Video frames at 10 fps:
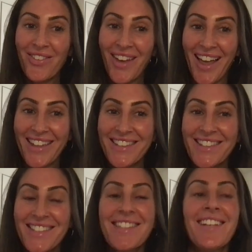
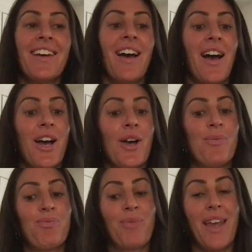fans,
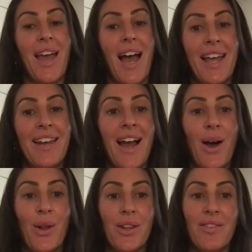um, I
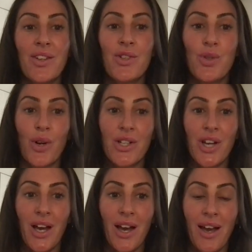now live in
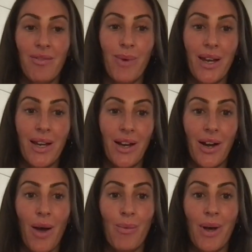Georgia. I've been
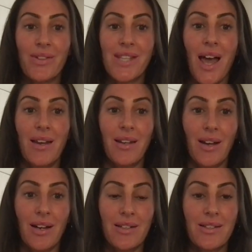here about 10
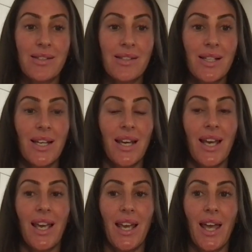years
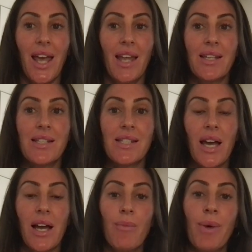and
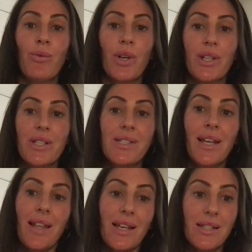I got my real
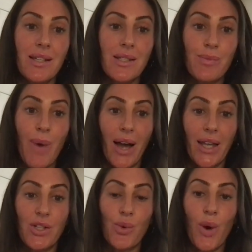estate license back
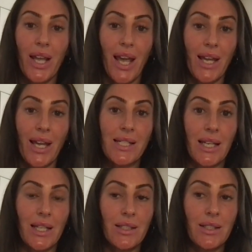in
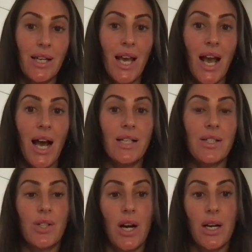2018. I
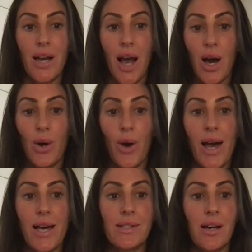started out
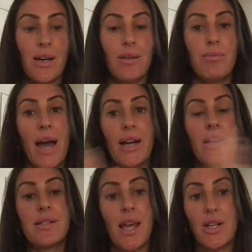as a
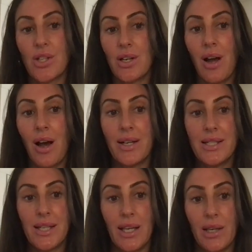buyer's agent on a
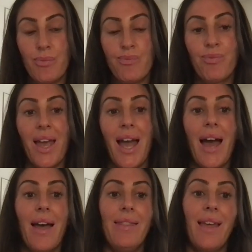team,
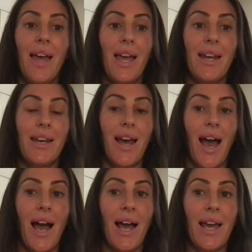and then
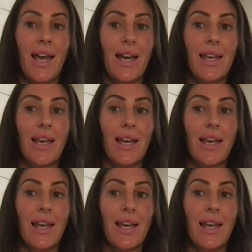I